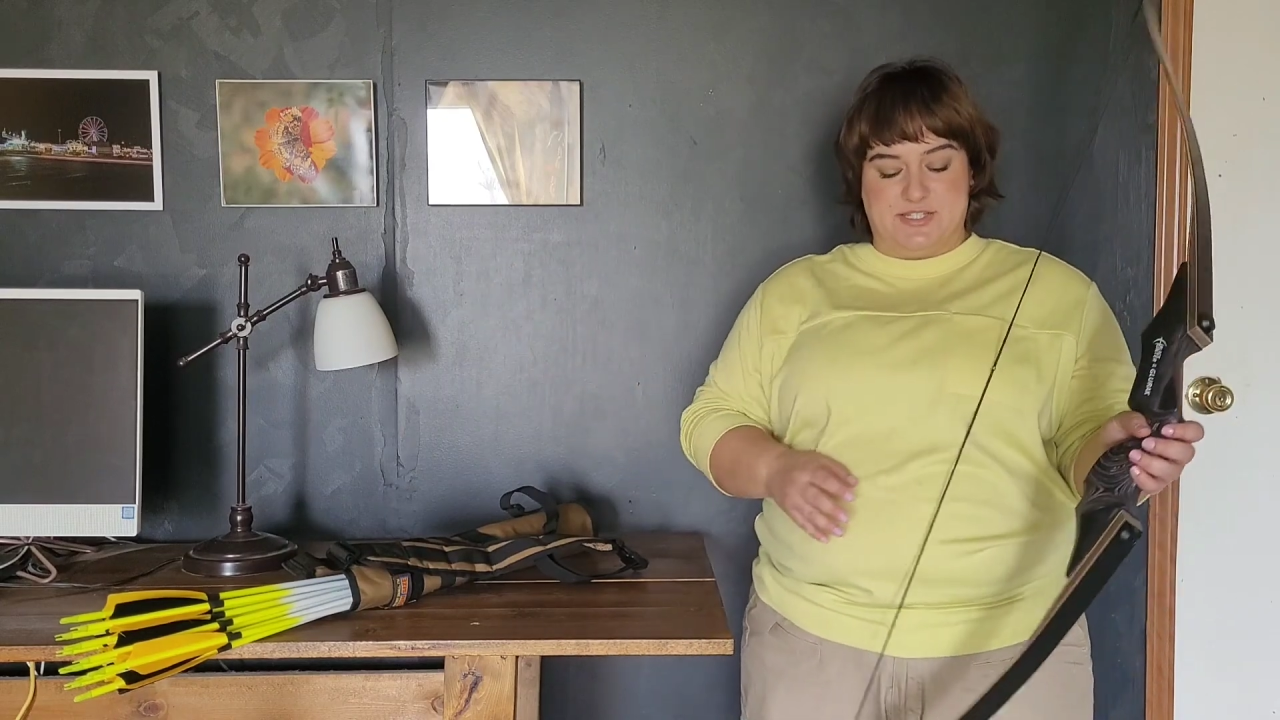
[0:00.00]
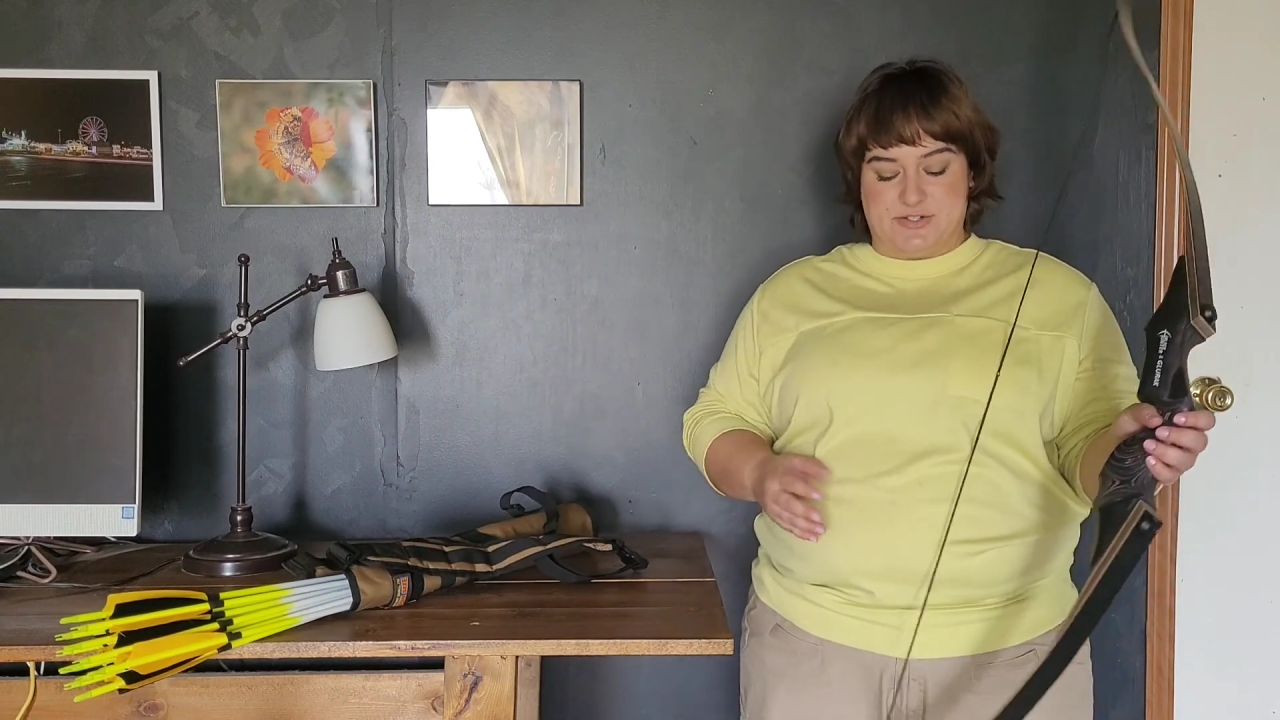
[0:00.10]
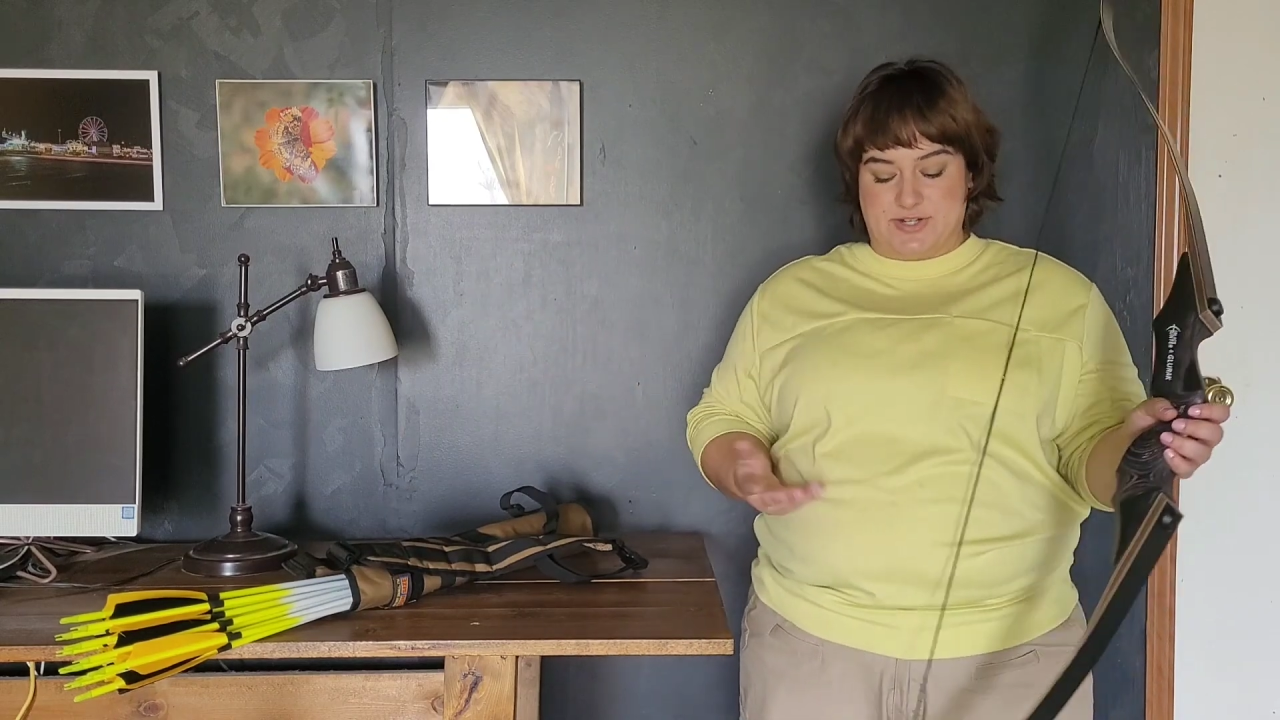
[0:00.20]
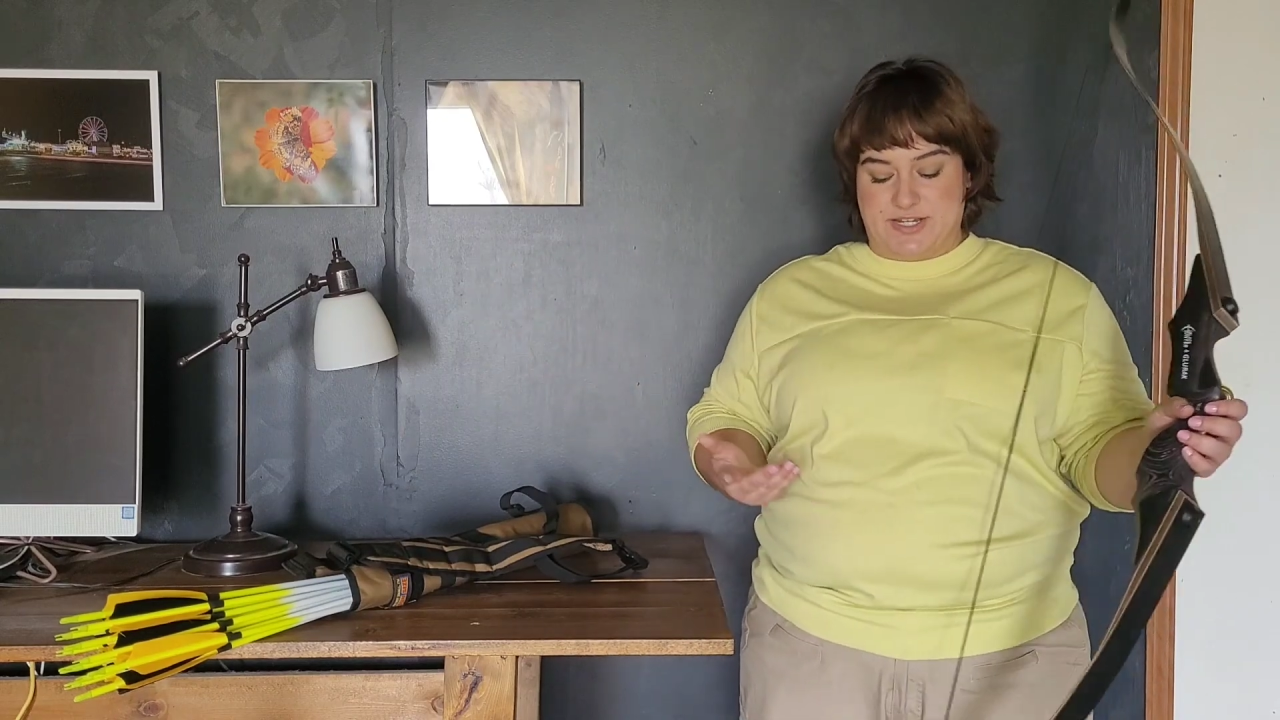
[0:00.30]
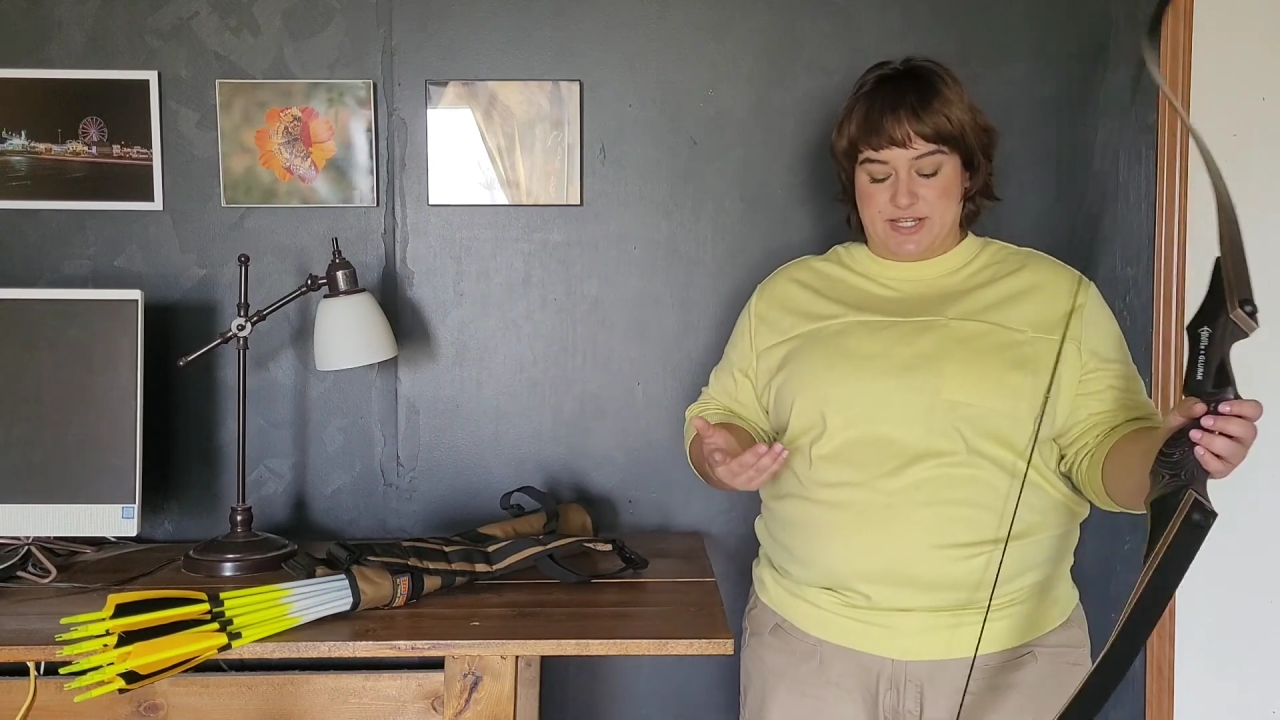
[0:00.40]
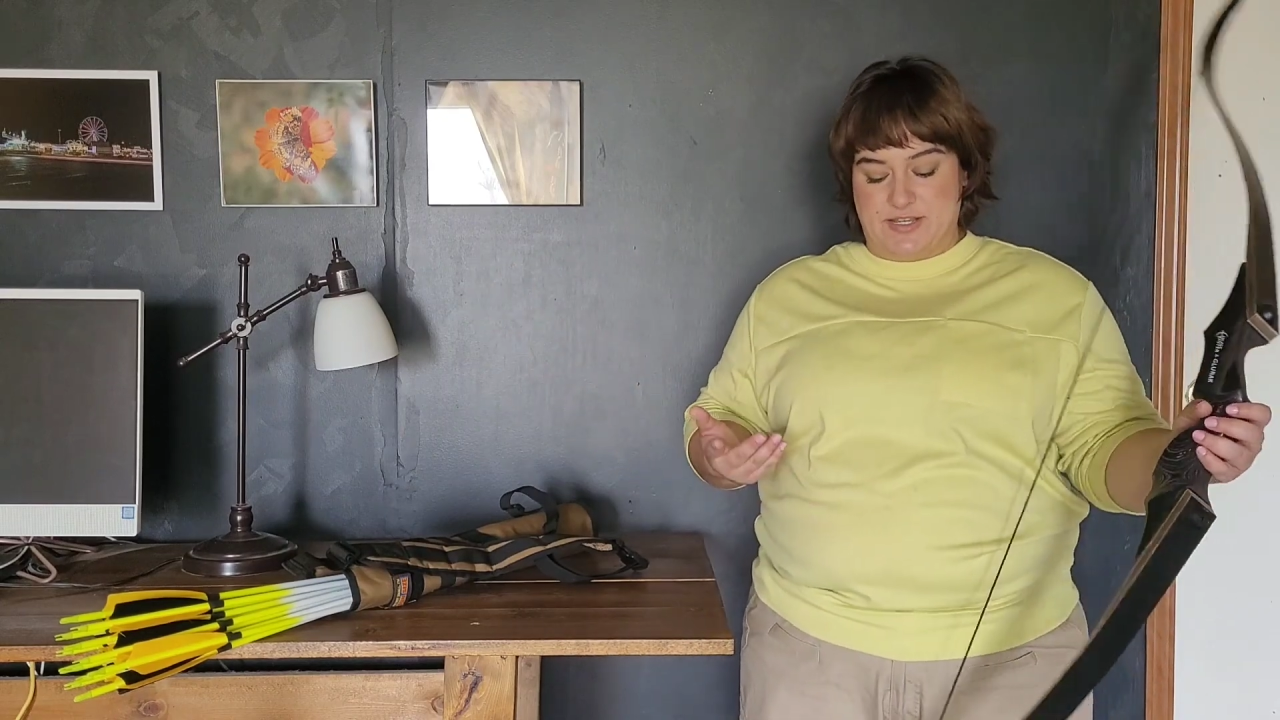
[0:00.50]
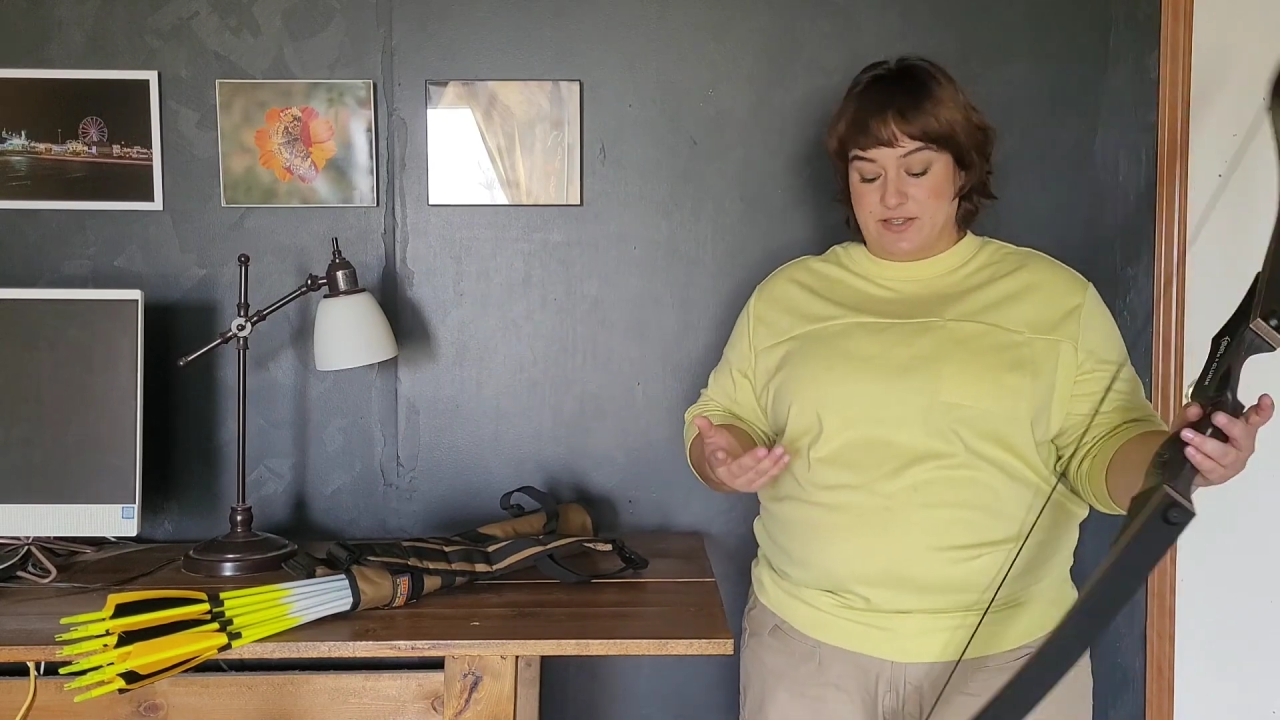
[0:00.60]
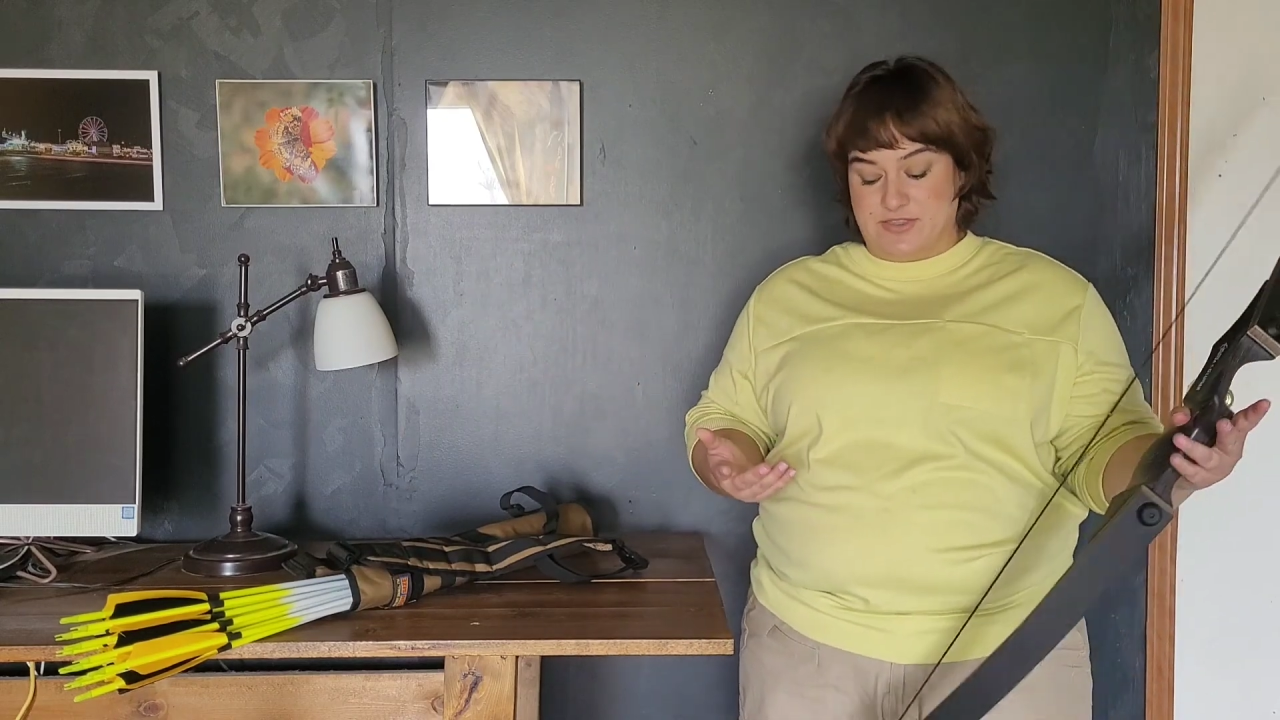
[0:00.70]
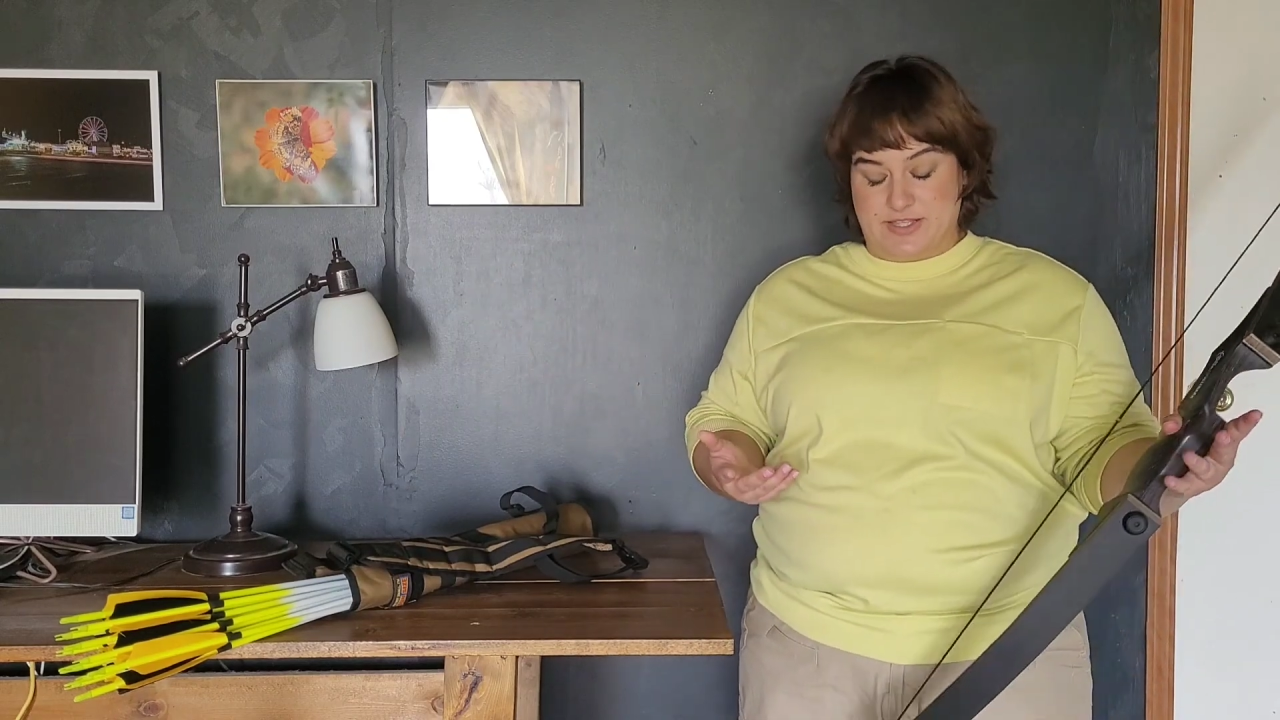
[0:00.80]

or anything